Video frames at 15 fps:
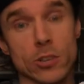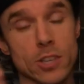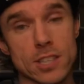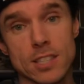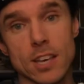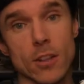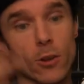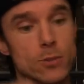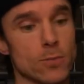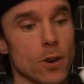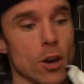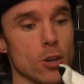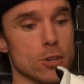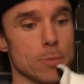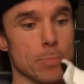You can sell those for
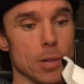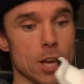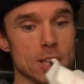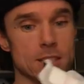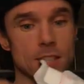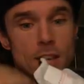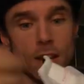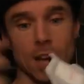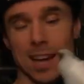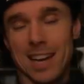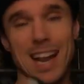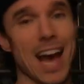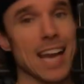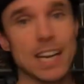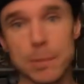100 plus,
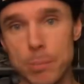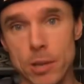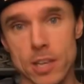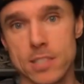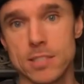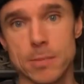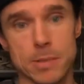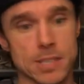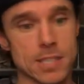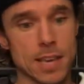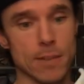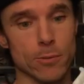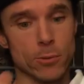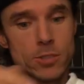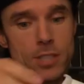90 plus to be
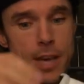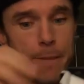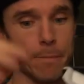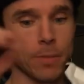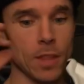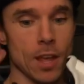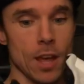safe, we'll say.